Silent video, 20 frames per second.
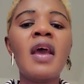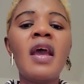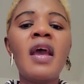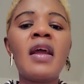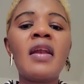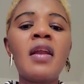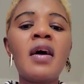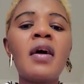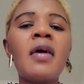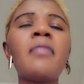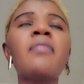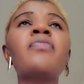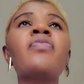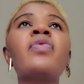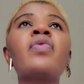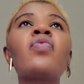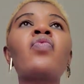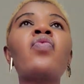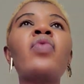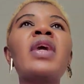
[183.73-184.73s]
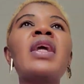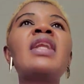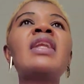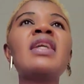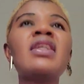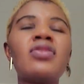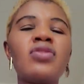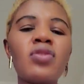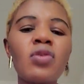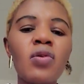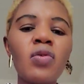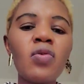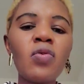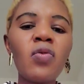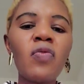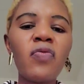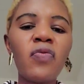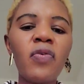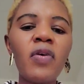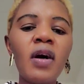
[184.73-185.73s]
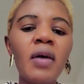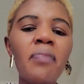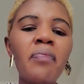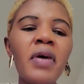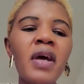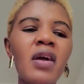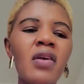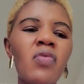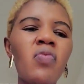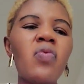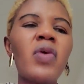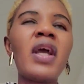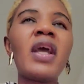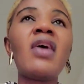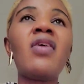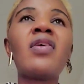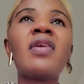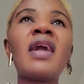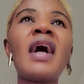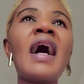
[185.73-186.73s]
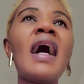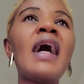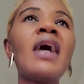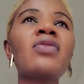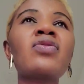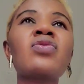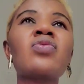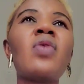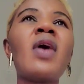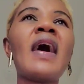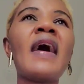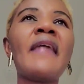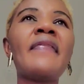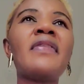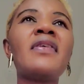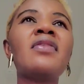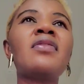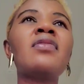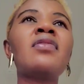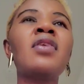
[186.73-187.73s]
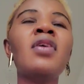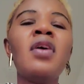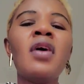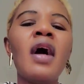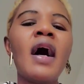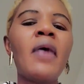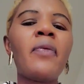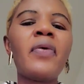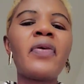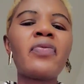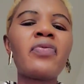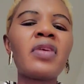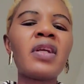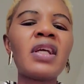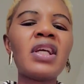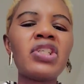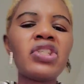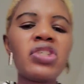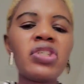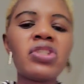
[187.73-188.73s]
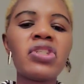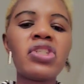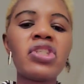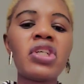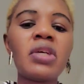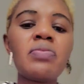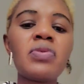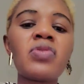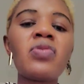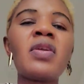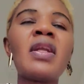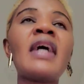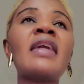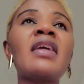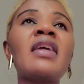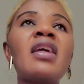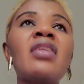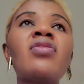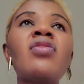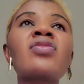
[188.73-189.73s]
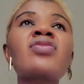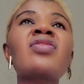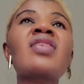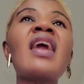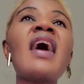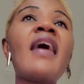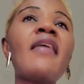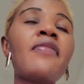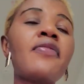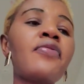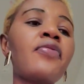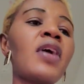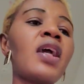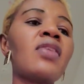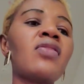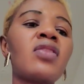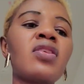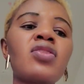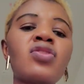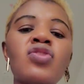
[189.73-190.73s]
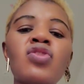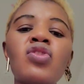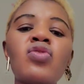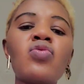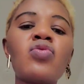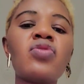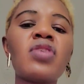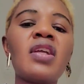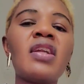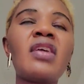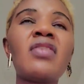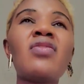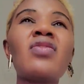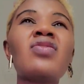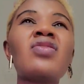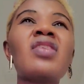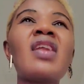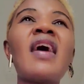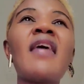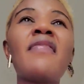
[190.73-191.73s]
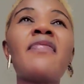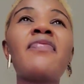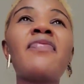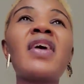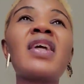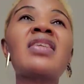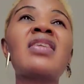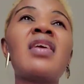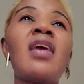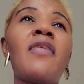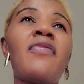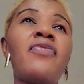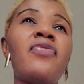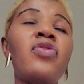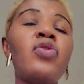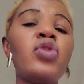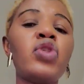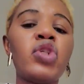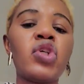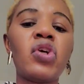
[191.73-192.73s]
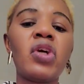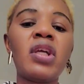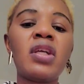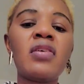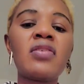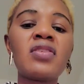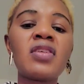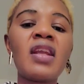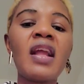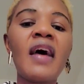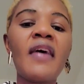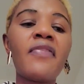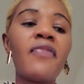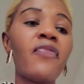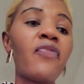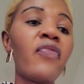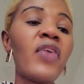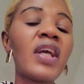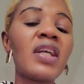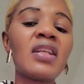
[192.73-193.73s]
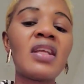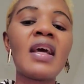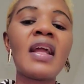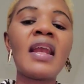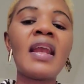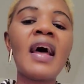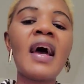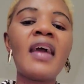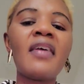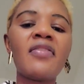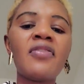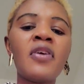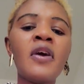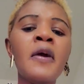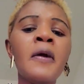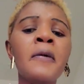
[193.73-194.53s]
And we need to look for a better way on how to handle our relationship so that it doesn't affect those children. It doesn't affect their future. It doesn't affect their life.